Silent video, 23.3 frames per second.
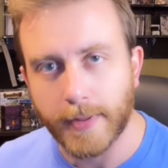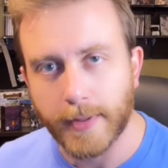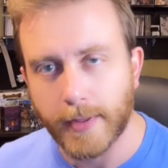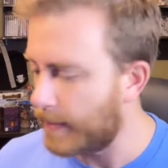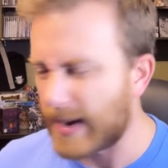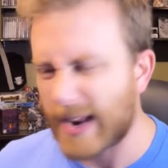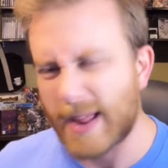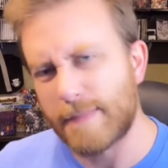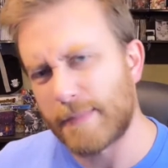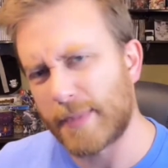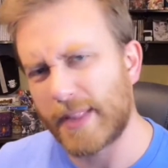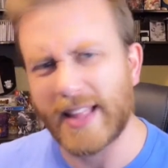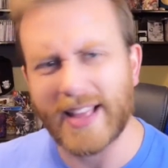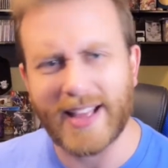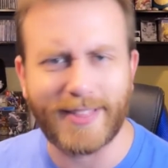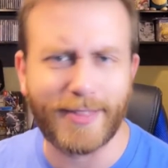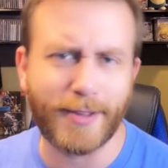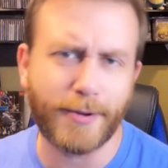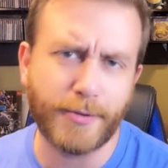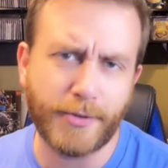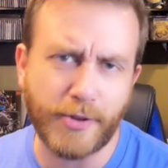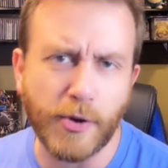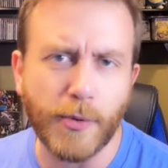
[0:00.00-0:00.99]
But I'm glad
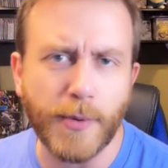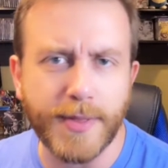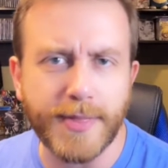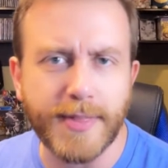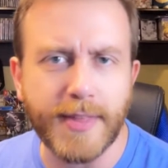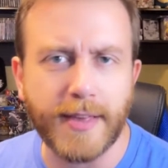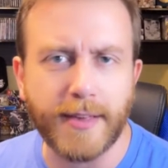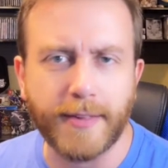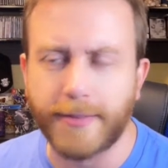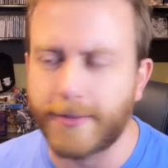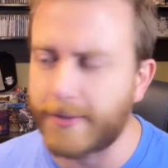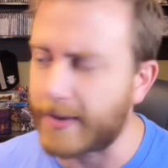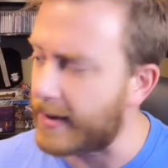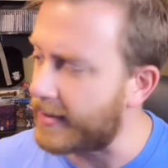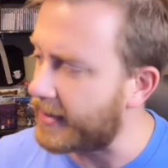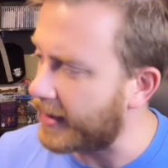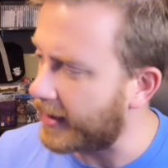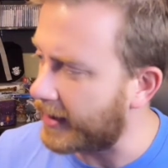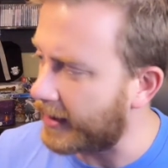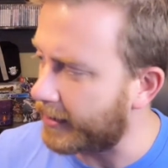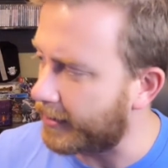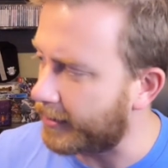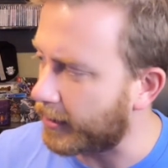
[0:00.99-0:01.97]
they're doing this. I
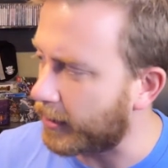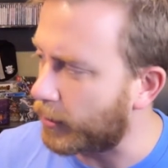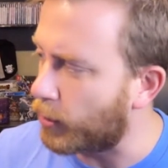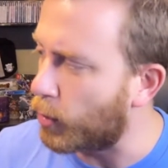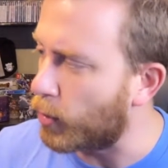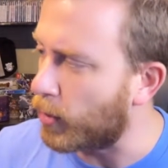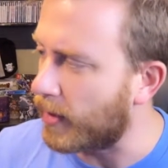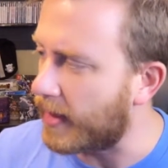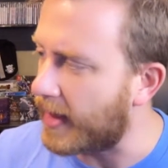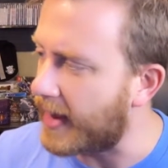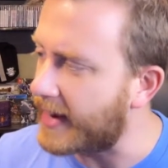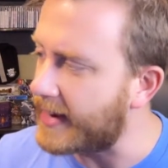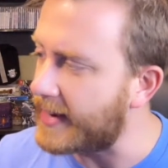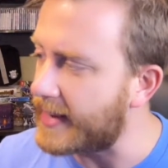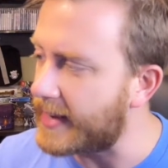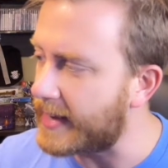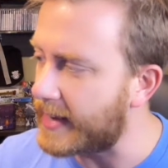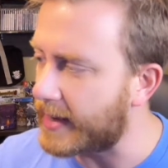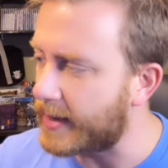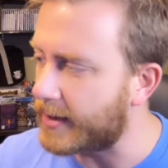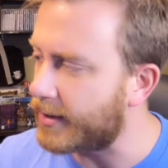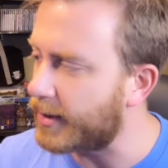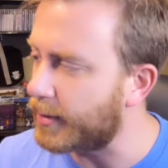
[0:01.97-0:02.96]
think it's a cool
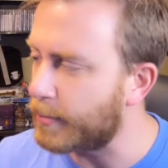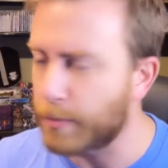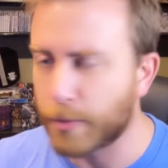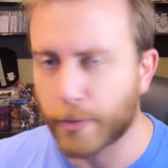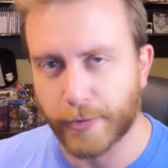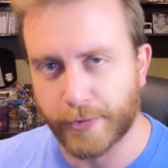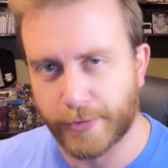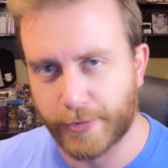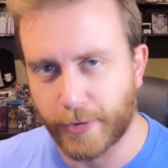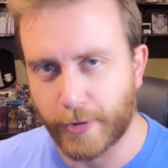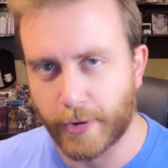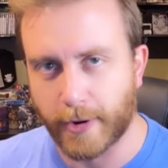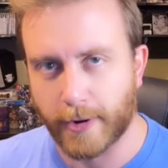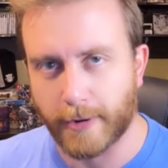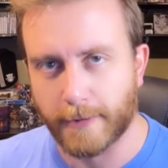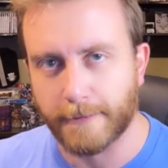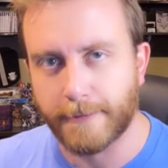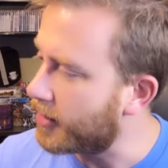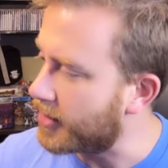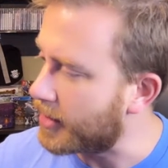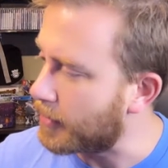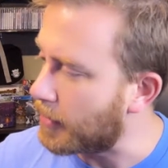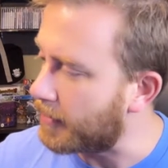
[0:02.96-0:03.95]
idea to
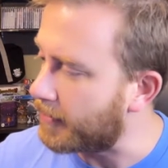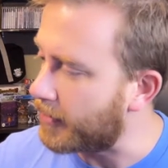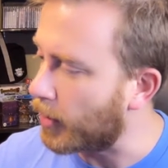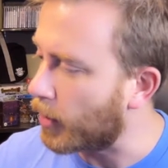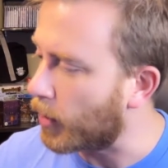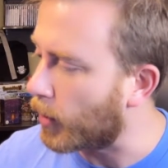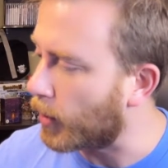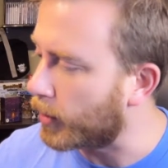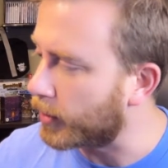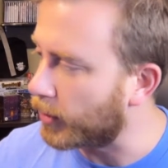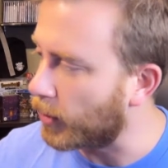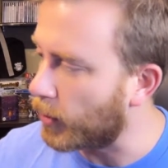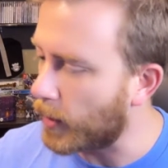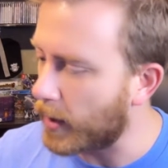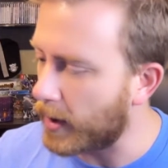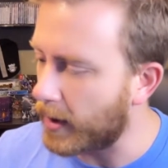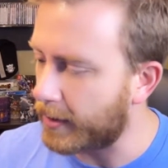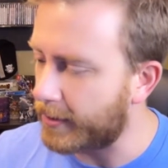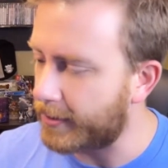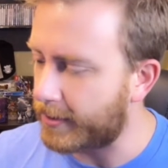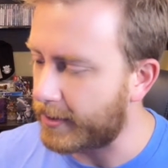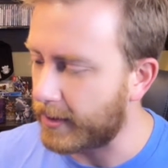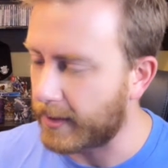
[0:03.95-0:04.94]
preserve some of your older
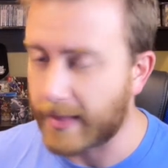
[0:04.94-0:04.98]
works.